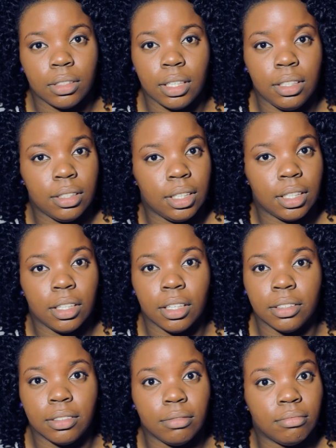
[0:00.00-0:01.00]
need to get her
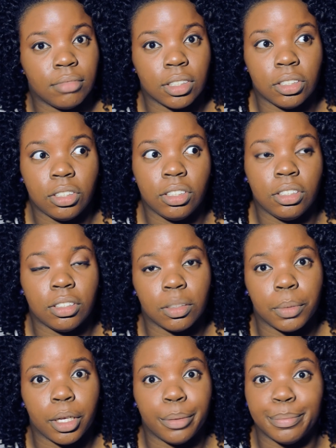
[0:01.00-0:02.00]
because she needs
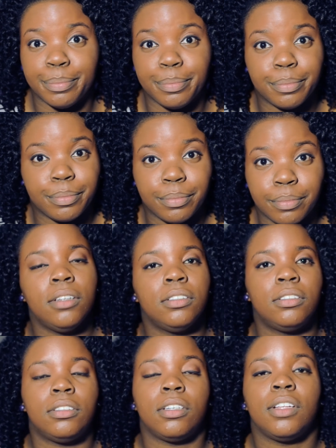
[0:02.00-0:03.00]
some help.
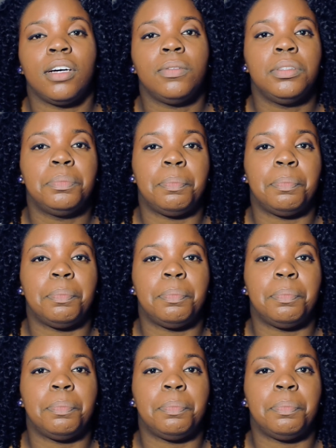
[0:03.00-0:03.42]
So that was